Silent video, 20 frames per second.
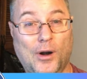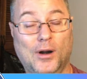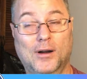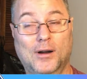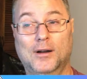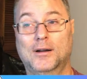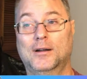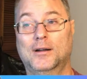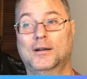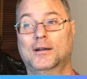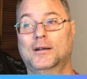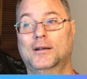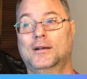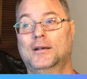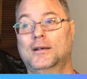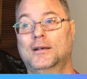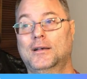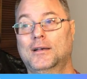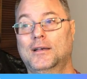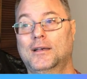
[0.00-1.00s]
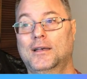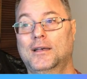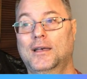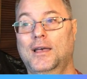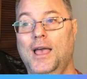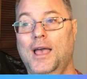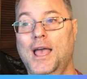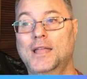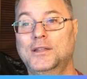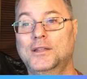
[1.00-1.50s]
And
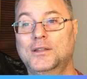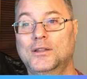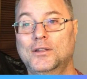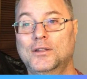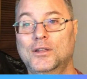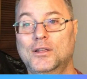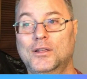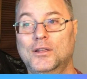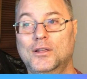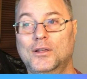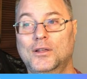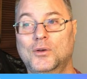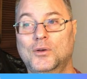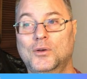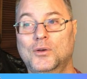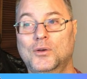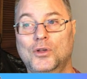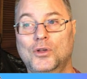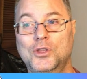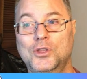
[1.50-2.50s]
you won't believe it.